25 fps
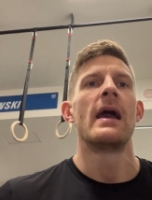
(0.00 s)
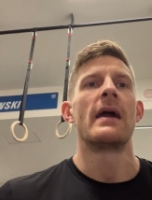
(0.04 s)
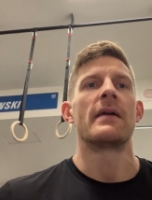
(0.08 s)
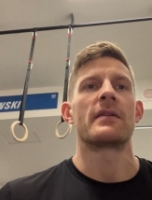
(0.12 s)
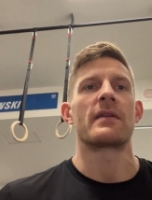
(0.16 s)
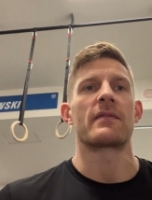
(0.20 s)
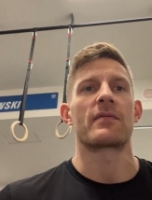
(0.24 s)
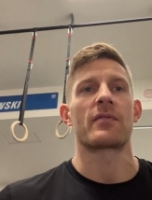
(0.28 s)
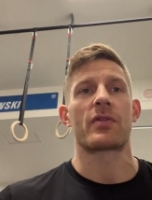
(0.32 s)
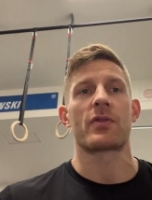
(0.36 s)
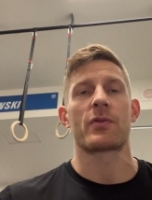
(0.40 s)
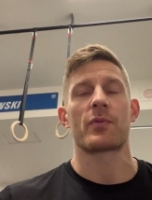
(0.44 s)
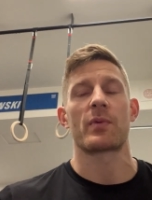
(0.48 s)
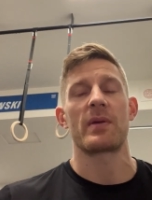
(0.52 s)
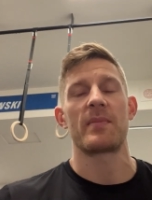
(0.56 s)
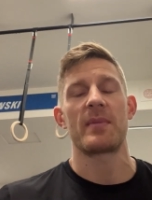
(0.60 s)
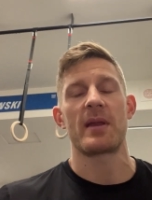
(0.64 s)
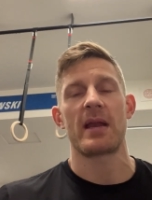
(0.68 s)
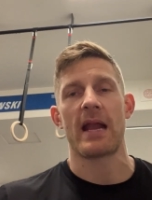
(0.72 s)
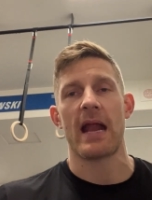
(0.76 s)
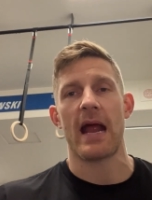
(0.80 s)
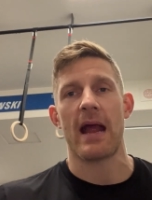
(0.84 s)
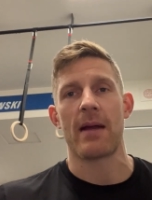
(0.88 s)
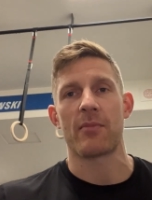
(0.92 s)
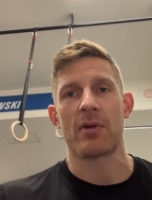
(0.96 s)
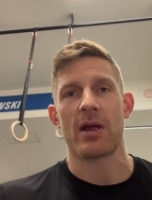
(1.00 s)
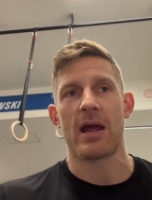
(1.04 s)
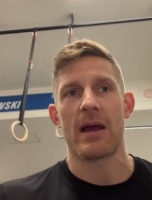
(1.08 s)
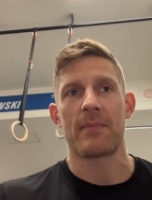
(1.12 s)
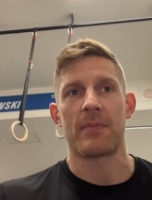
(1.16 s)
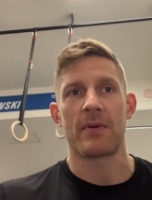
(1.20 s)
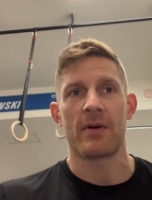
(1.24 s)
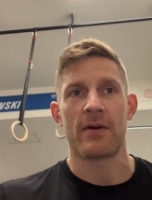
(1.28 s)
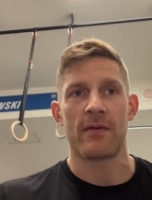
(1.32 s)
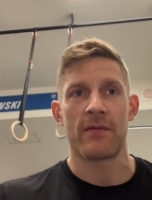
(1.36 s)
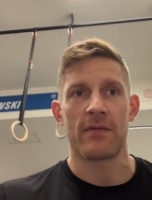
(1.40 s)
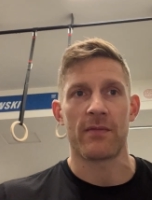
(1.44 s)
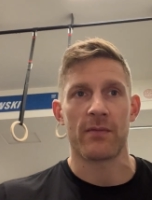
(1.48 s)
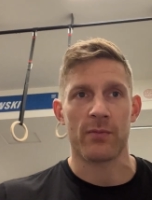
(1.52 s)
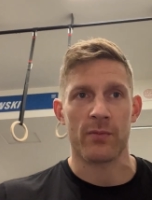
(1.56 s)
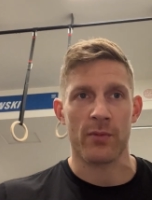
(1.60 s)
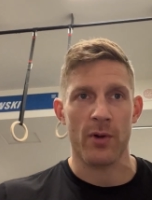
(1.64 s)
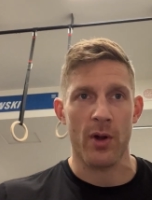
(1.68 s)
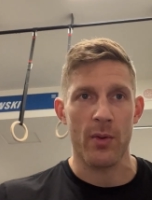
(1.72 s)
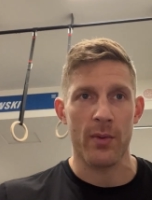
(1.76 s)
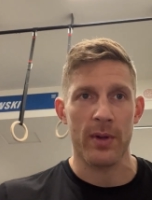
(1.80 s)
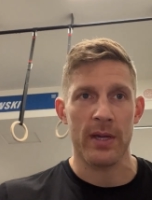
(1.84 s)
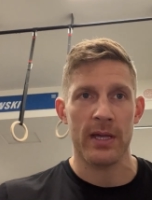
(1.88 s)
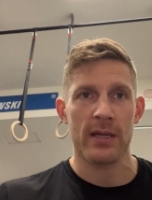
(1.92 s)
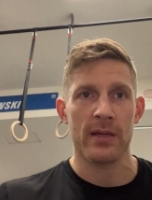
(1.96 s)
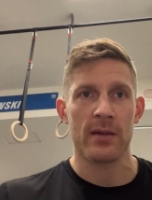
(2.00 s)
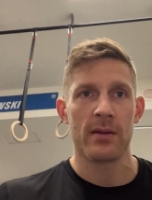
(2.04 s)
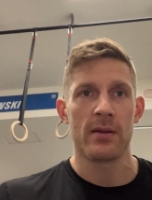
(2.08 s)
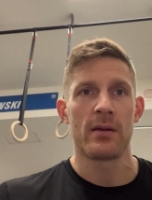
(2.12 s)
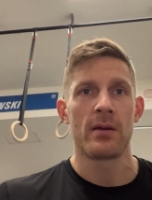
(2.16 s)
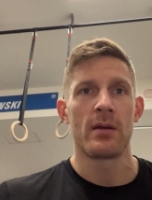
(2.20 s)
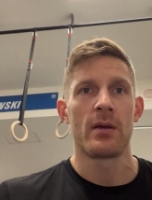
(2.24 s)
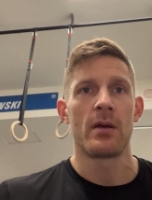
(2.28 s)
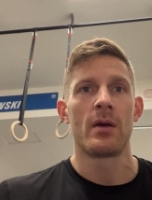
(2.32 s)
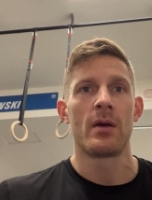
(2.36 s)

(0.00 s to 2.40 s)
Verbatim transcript: And you have a three minute AMRAP of rowing,